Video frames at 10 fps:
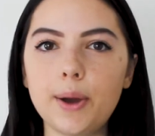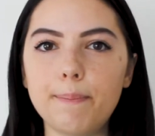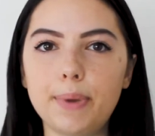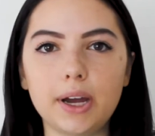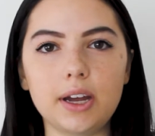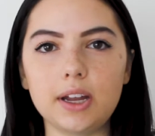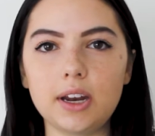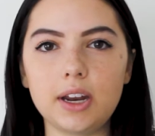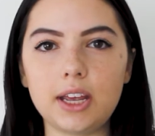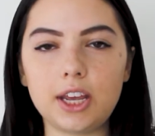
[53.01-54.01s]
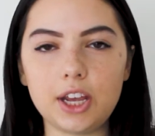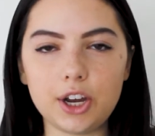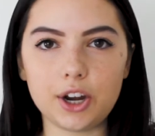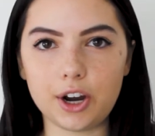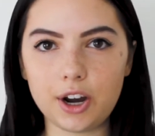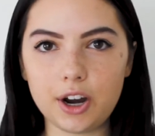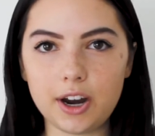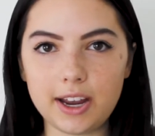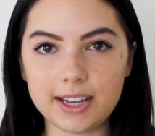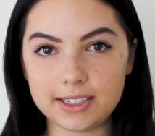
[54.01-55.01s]
But here
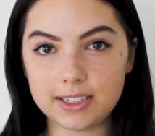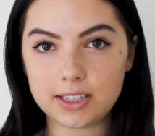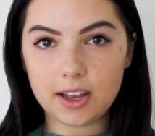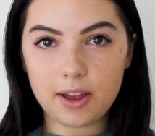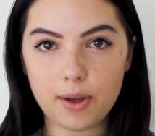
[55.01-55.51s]
is